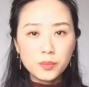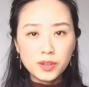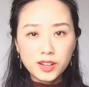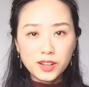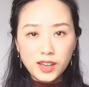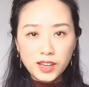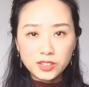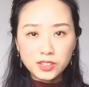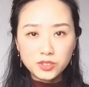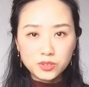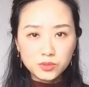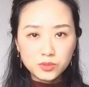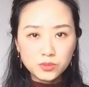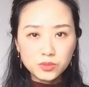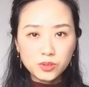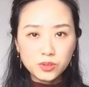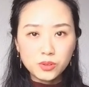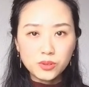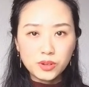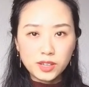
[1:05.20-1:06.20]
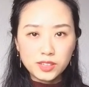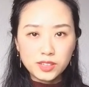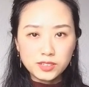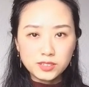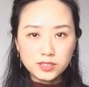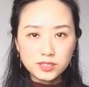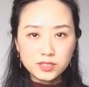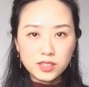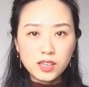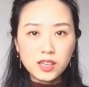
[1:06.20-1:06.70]
But I do know
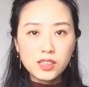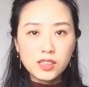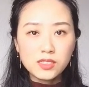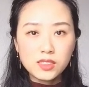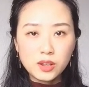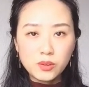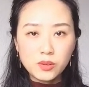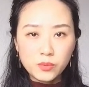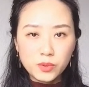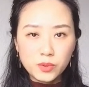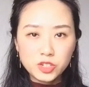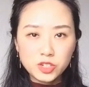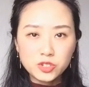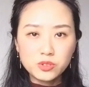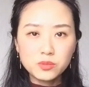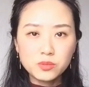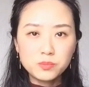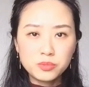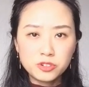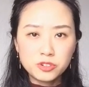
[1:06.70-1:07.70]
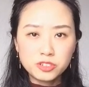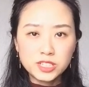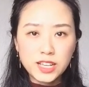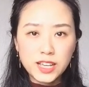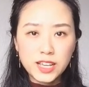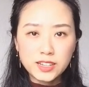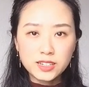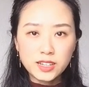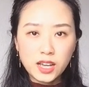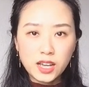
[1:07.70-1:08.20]
is that we should
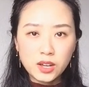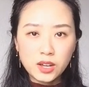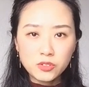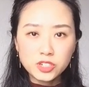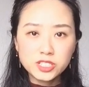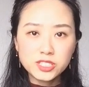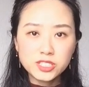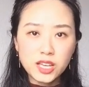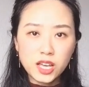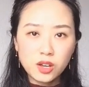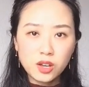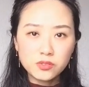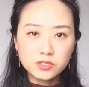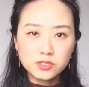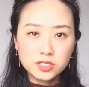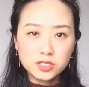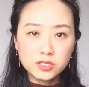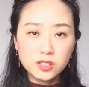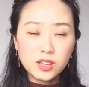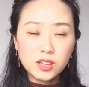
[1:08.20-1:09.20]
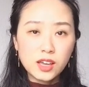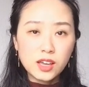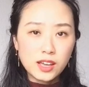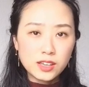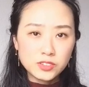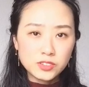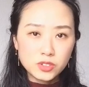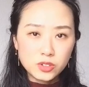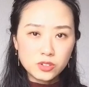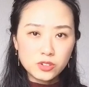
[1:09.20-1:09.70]
protect ourselves
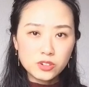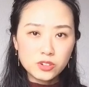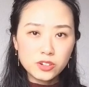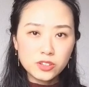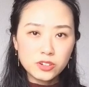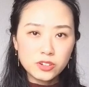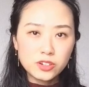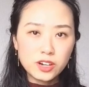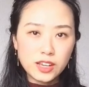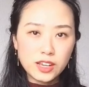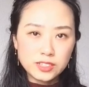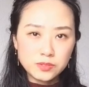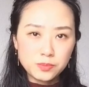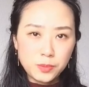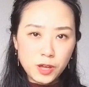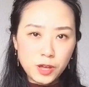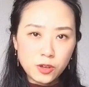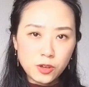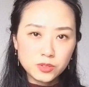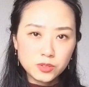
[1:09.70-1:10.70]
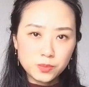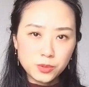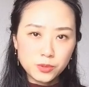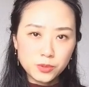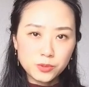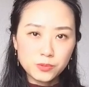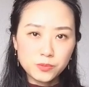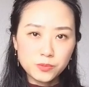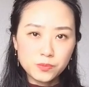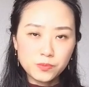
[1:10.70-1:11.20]
as earlier as
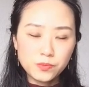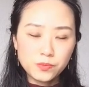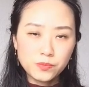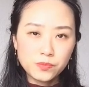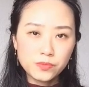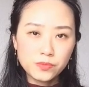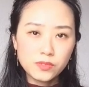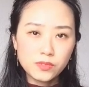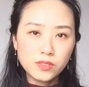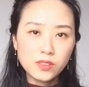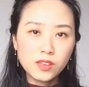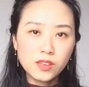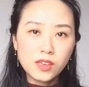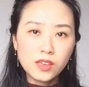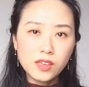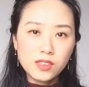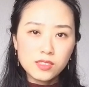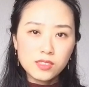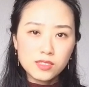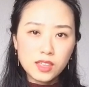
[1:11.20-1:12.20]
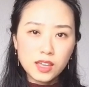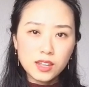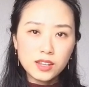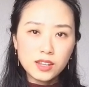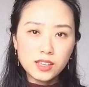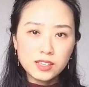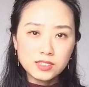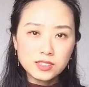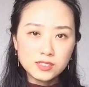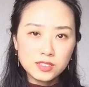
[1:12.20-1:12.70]
possible. That
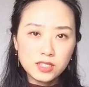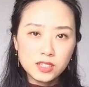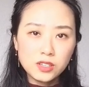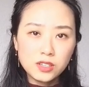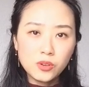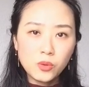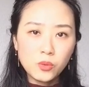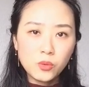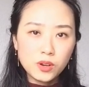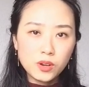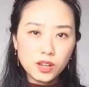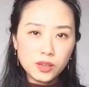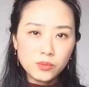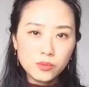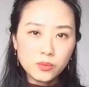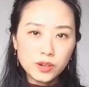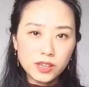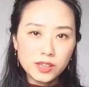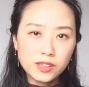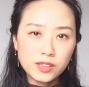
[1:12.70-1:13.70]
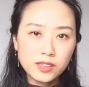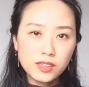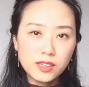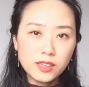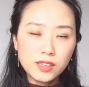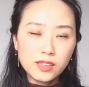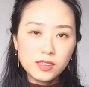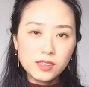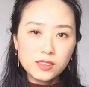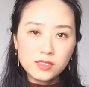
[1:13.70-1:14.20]
is the only
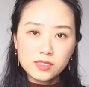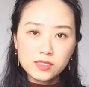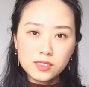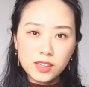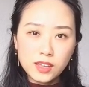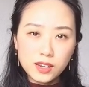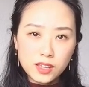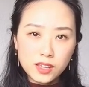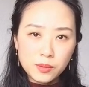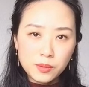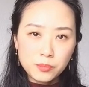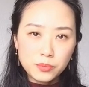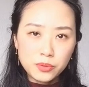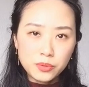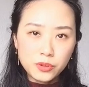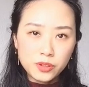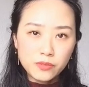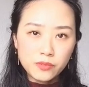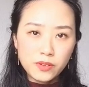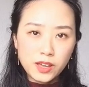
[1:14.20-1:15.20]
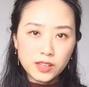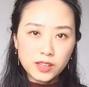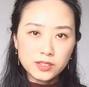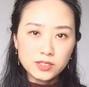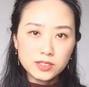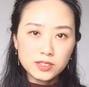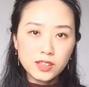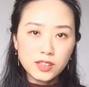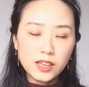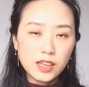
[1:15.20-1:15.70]
way that can
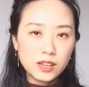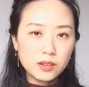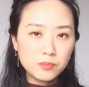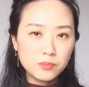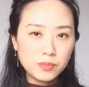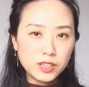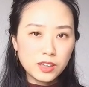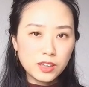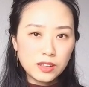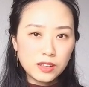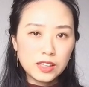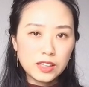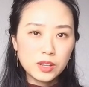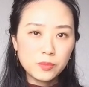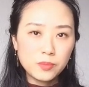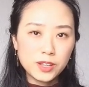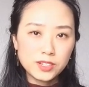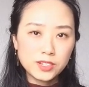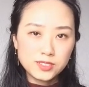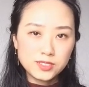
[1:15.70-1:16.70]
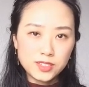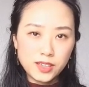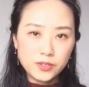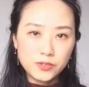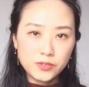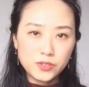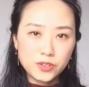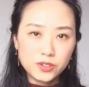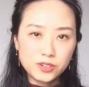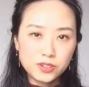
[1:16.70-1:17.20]
prevent and be a little bit
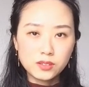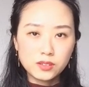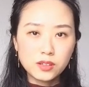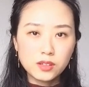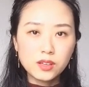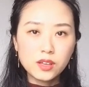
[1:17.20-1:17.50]
safer.